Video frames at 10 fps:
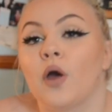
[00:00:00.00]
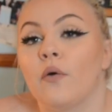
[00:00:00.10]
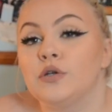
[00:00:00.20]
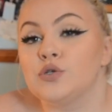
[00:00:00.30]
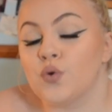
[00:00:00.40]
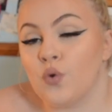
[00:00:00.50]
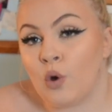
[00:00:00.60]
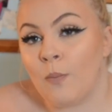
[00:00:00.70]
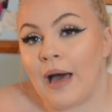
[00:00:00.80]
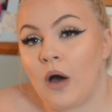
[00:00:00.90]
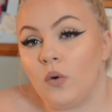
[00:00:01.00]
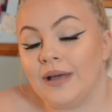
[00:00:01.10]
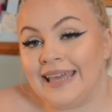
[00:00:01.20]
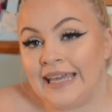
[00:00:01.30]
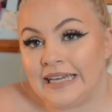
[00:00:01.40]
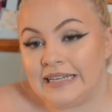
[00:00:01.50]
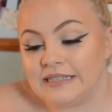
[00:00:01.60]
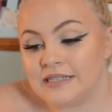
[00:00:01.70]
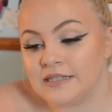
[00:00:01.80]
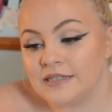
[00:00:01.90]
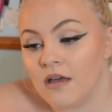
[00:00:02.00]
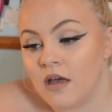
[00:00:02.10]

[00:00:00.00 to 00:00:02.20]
going to talk about is,